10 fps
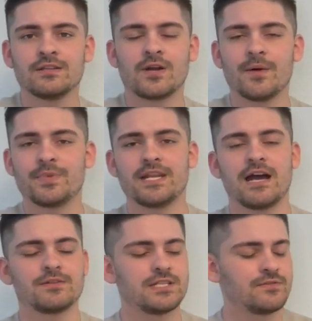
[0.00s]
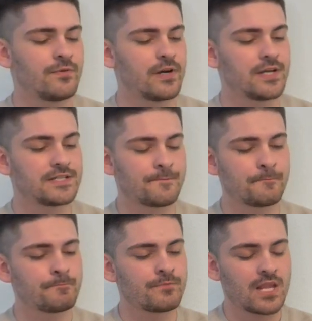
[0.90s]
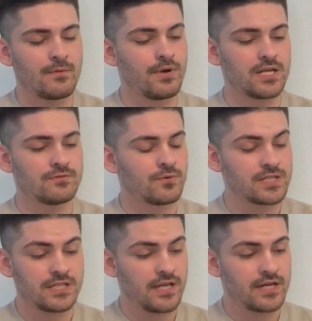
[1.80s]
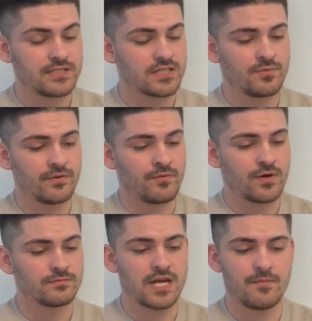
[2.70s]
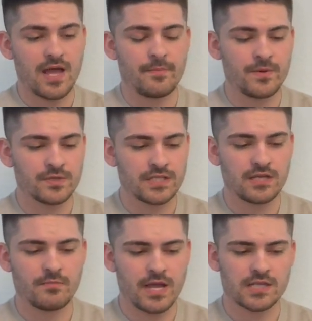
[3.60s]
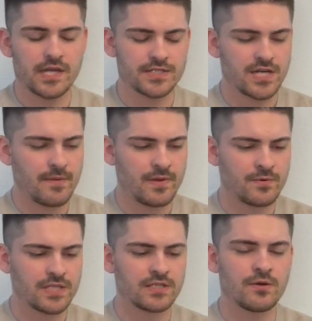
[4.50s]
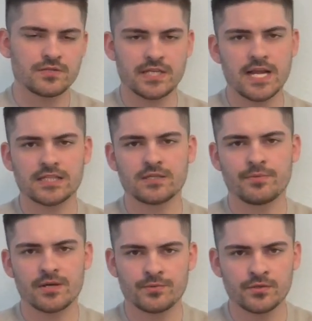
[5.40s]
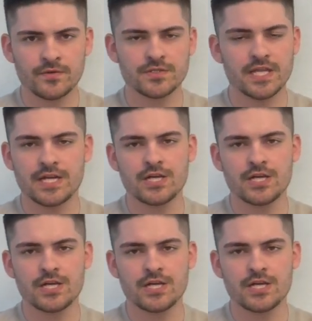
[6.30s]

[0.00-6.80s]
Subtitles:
up and downsies for us. But we're sitting at a 6.4. I'm happy with it. My clients are happy with it. Those that got their pre-approvals and